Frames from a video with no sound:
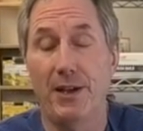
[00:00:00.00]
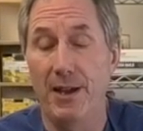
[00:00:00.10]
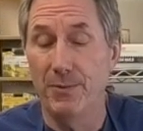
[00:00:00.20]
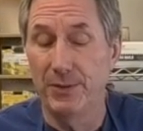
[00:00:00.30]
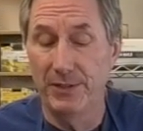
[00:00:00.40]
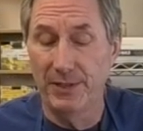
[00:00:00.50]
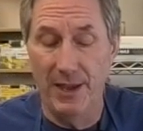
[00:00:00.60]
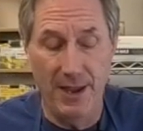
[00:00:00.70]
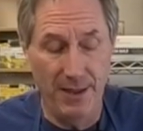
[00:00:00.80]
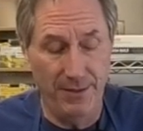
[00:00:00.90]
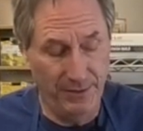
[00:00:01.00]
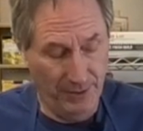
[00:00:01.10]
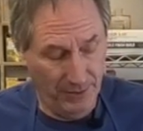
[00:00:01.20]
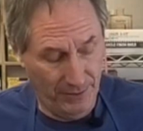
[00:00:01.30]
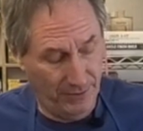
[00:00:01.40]
I would say this
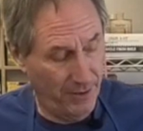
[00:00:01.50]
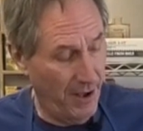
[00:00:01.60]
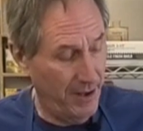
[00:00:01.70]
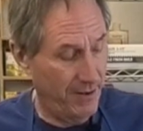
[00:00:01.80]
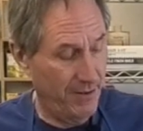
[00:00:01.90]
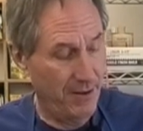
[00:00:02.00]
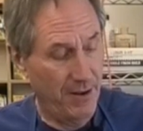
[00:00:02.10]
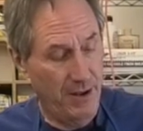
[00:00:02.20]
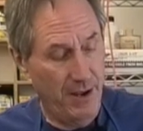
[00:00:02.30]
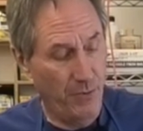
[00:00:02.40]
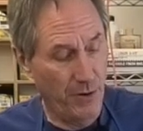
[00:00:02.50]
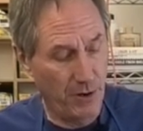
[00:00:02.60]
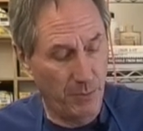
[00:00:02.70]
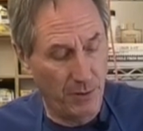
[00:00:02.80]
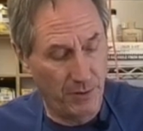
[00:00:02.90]
is not a
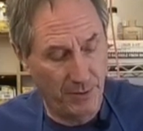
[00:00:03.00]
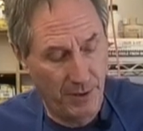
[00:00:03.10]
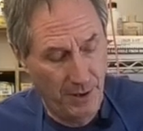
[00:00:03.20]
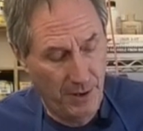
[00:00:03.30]
workable